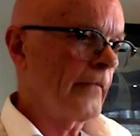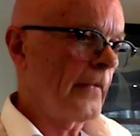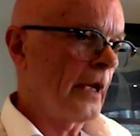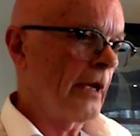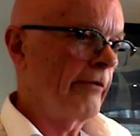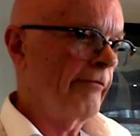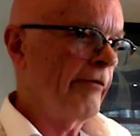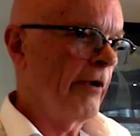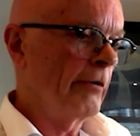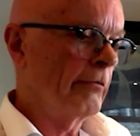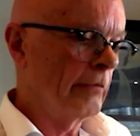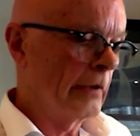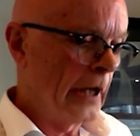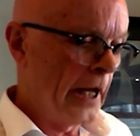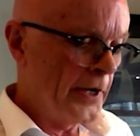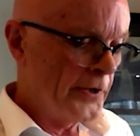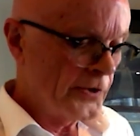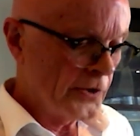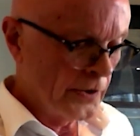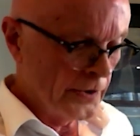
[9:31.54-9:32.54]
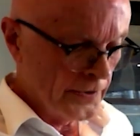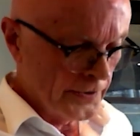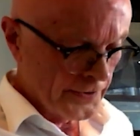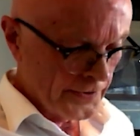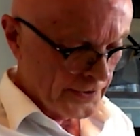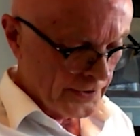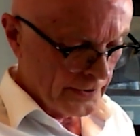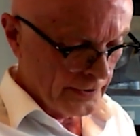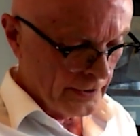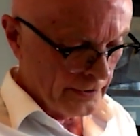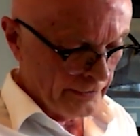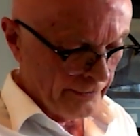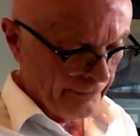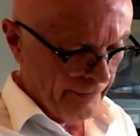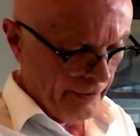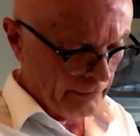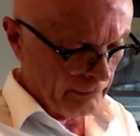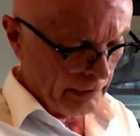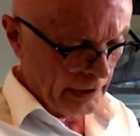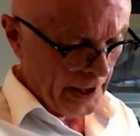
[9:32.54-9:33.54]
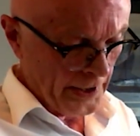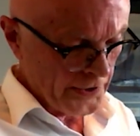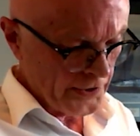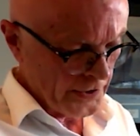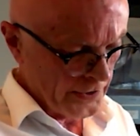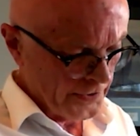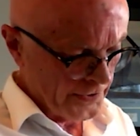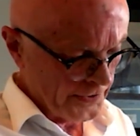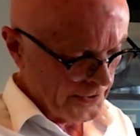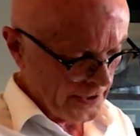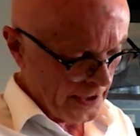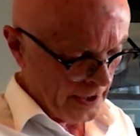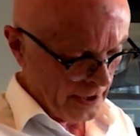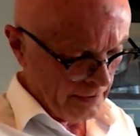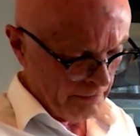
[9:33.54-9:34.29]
foreign relations, the foreign relations